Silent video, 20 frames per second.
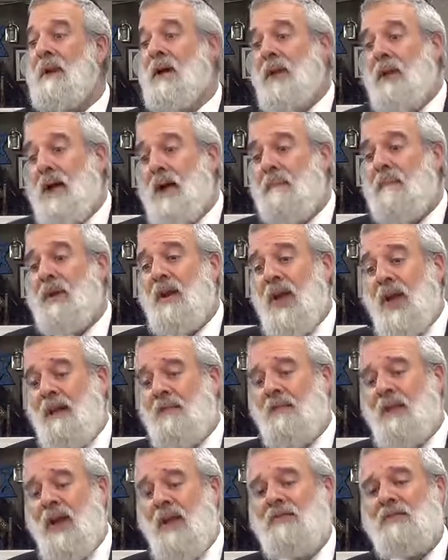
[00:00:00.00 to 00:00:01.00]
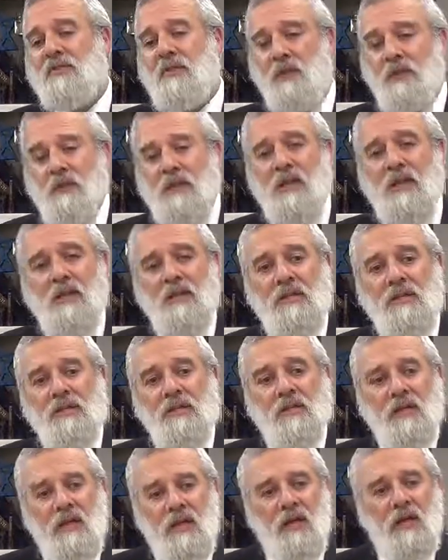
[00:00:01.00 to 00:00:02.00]
but I'm going to have
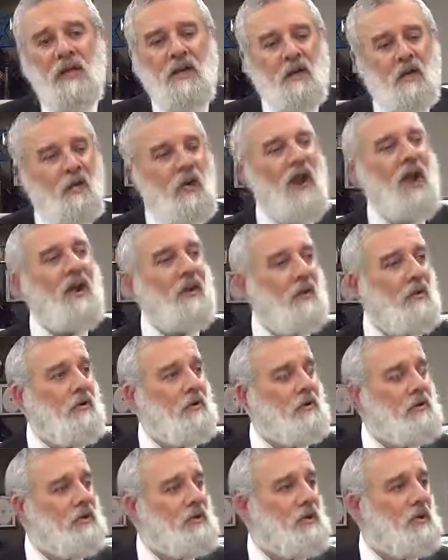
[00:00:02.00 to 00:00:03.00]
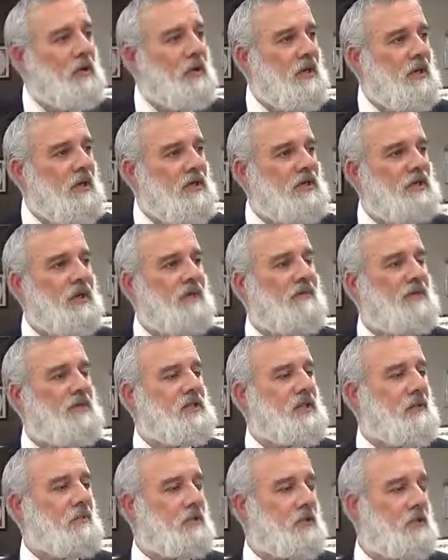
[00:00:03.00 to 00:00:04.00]
sardines and crackers instead of a
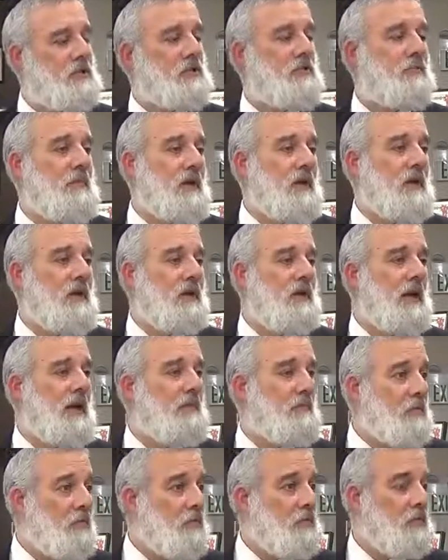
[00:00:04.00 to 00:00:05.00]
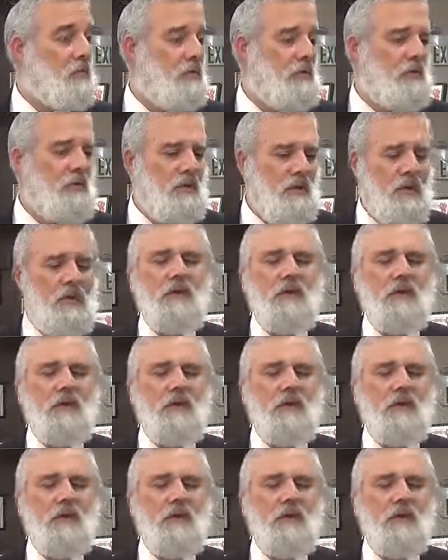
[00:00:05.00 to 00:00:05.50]
sumptuous meal that I'm used to,